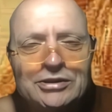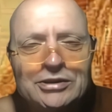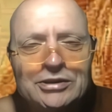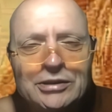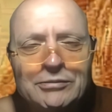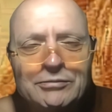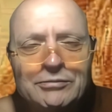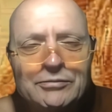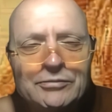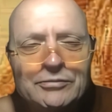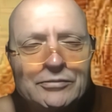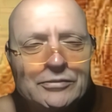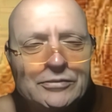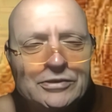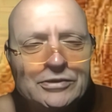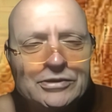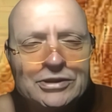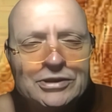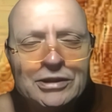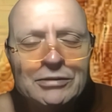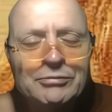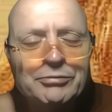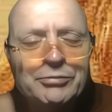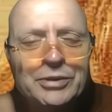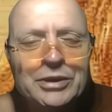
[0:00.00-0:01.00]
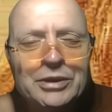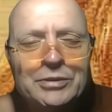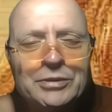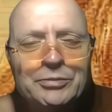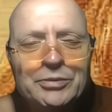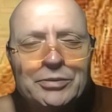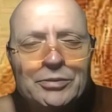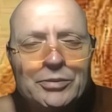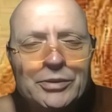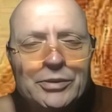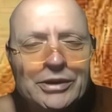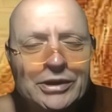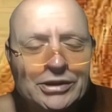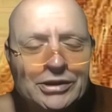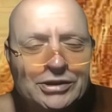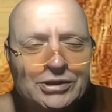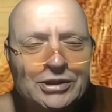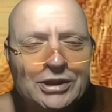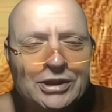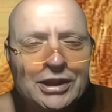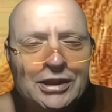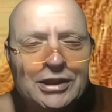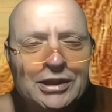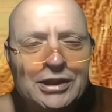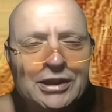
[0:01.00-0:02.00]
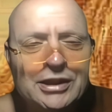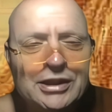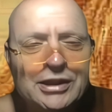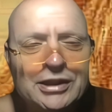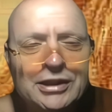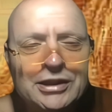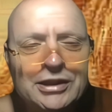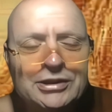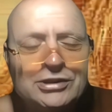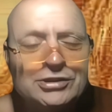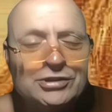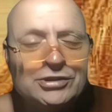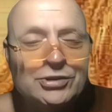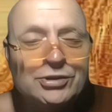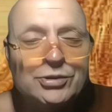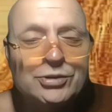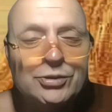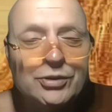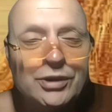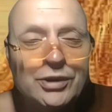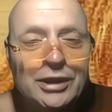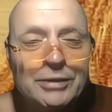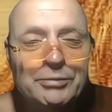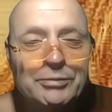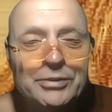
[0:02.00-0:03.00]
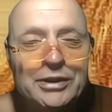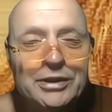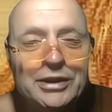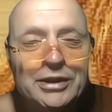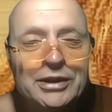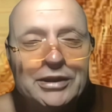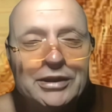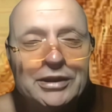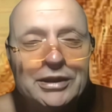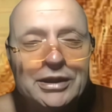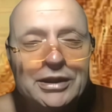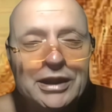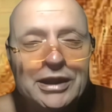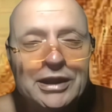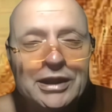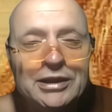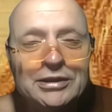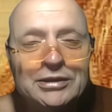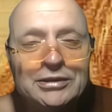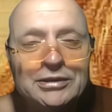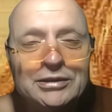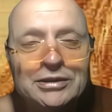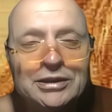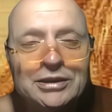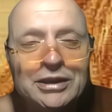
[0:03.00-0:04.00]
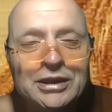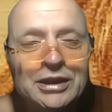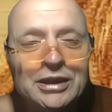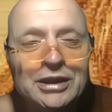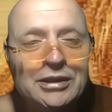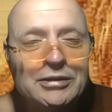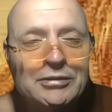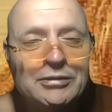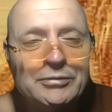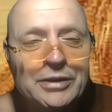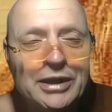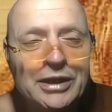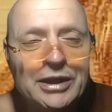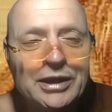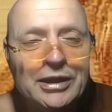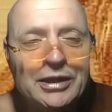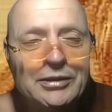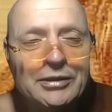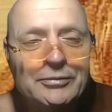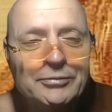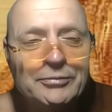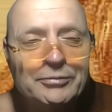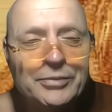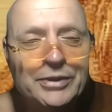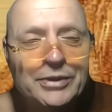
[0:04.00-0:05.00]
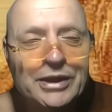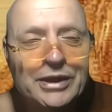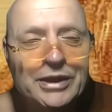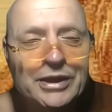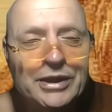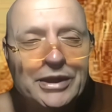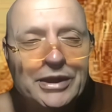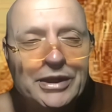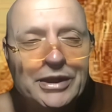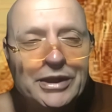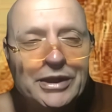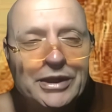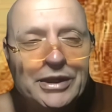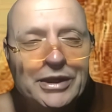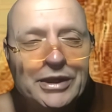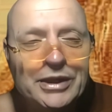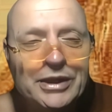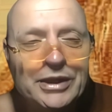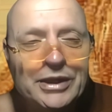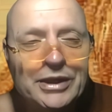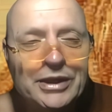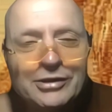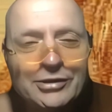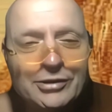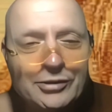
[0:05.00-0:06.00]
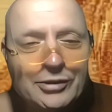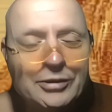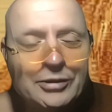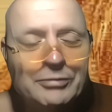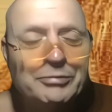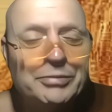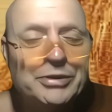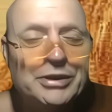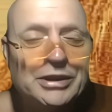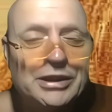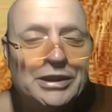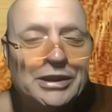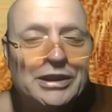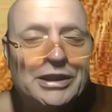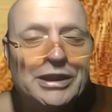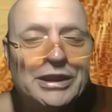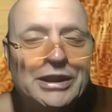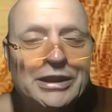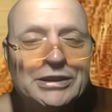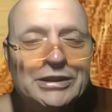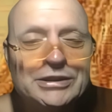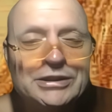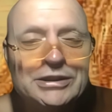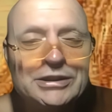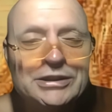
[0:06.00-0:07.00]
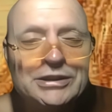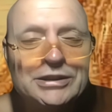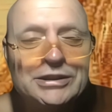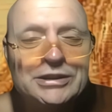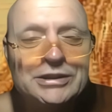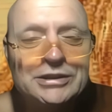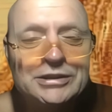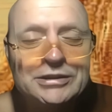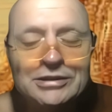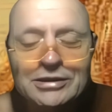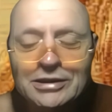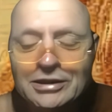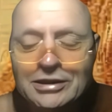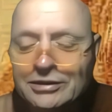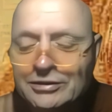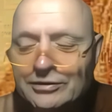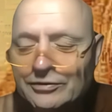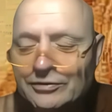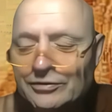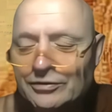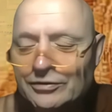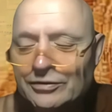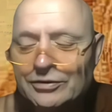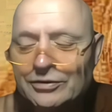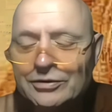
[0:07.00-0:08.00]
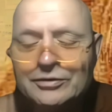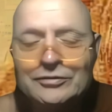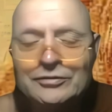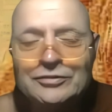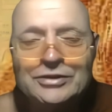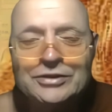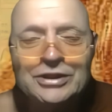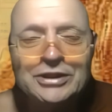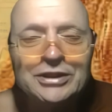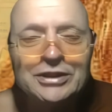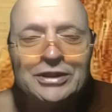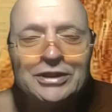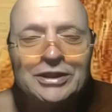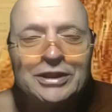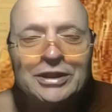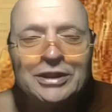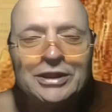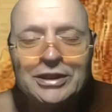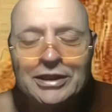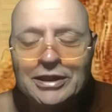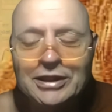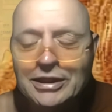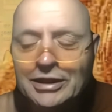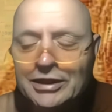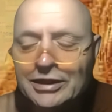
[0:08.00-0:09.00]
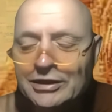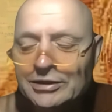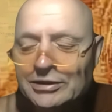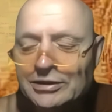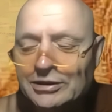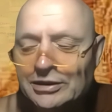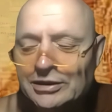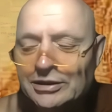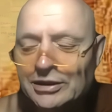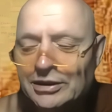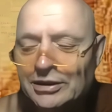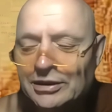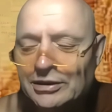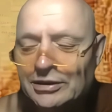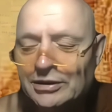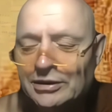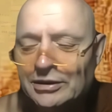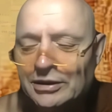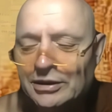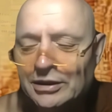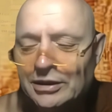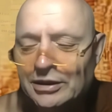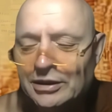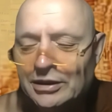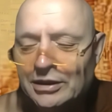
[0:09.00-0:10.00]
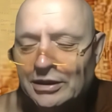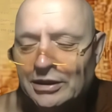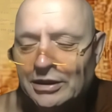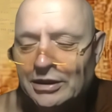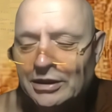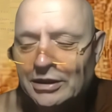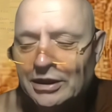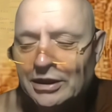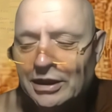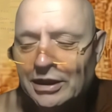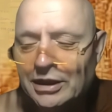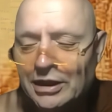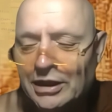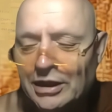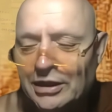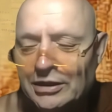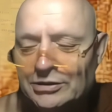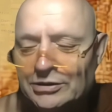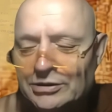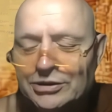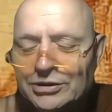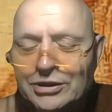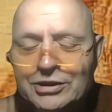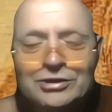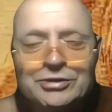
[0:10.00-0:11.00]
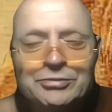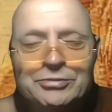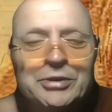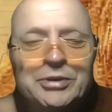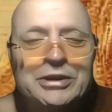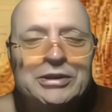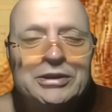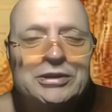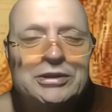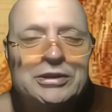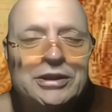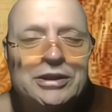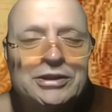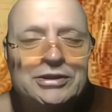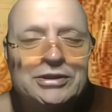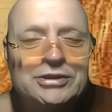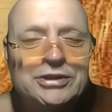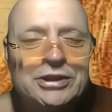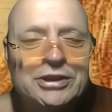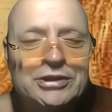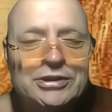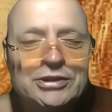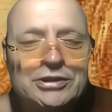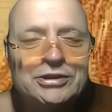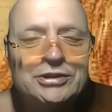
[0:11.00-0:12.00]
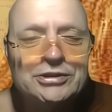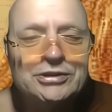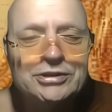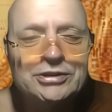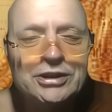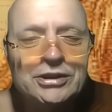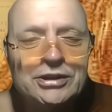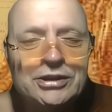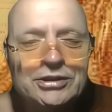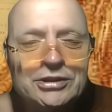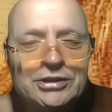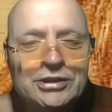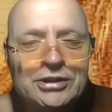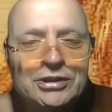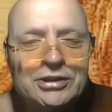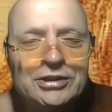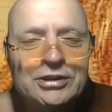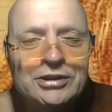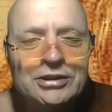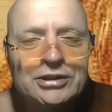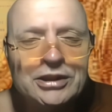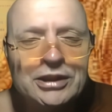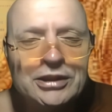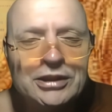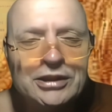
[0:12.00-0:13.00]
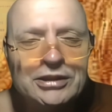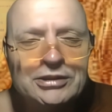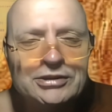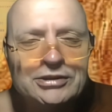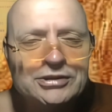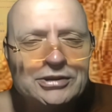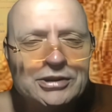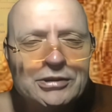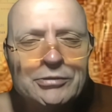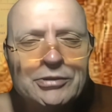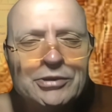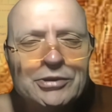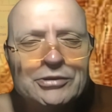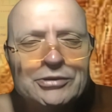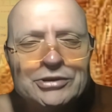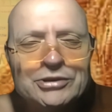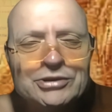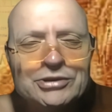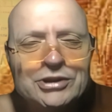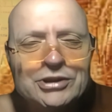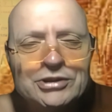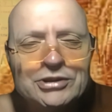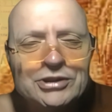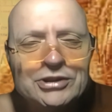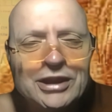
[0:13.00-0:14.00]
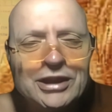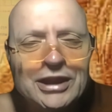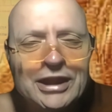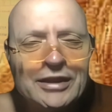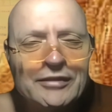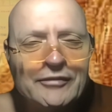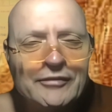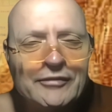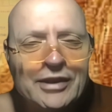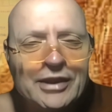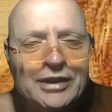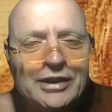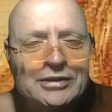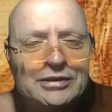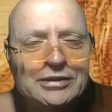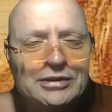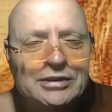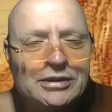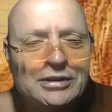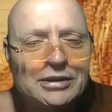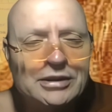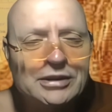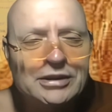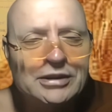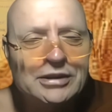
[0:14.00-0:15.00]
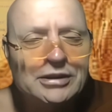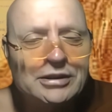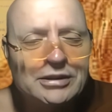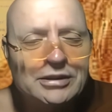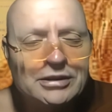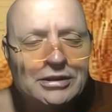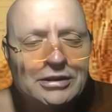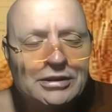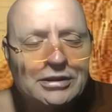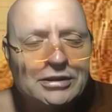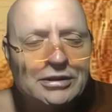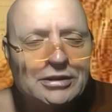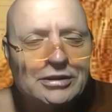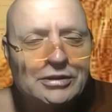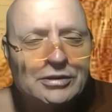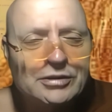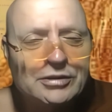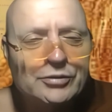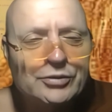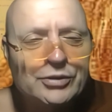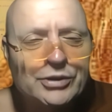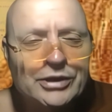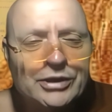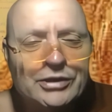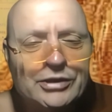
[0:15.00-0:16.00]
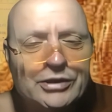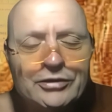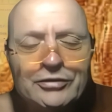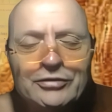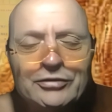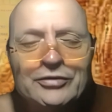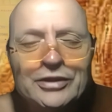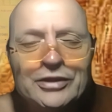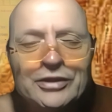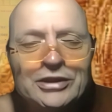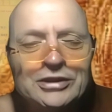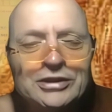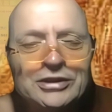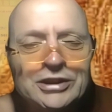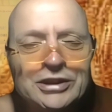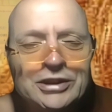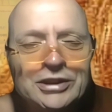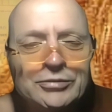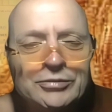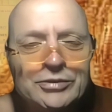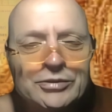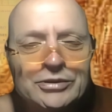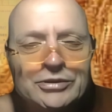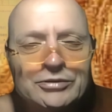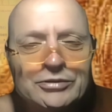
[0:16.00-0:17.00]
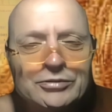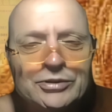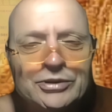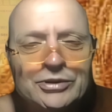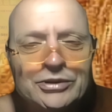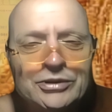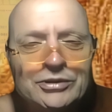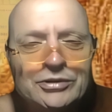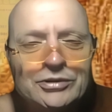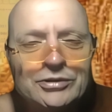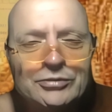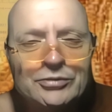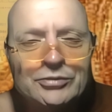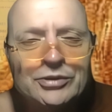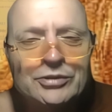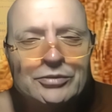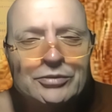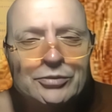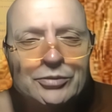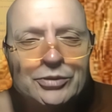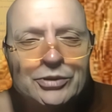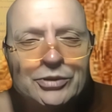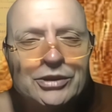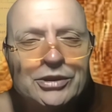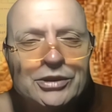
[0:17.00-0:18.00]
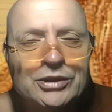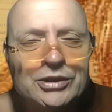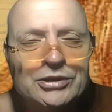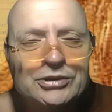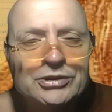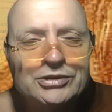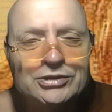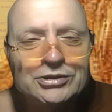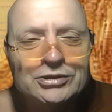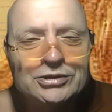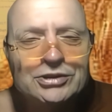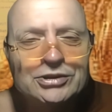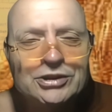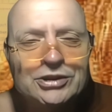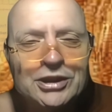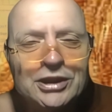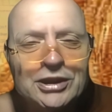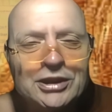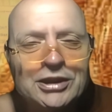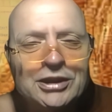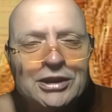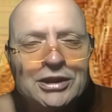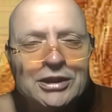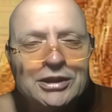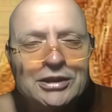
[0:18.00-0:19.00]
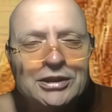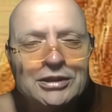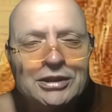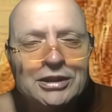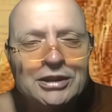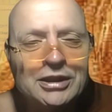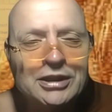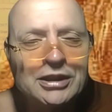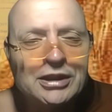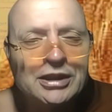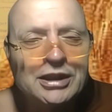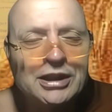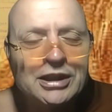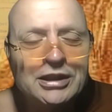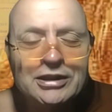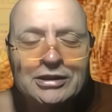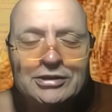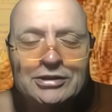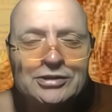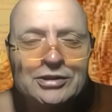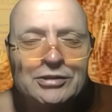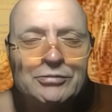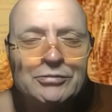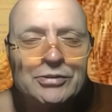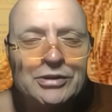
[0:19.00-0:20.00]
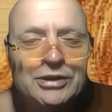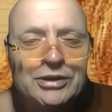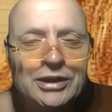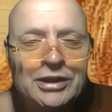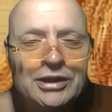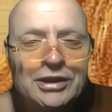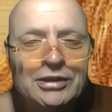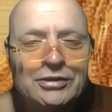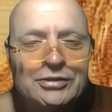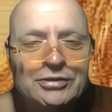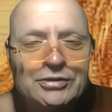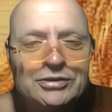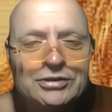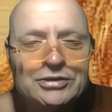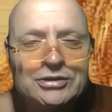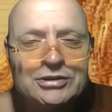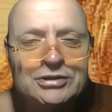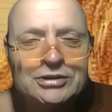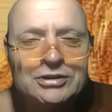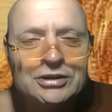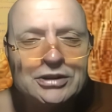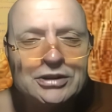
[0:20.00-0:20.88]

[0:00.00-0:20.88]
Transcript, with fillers: um, some some people when they study then they just caught up in it and um, become very you know opinionated and, and full of ditthi and uh, uh, judgmental etc etc and it's someone who just doesn't have that real affinity with with, with words and study and, and then someone else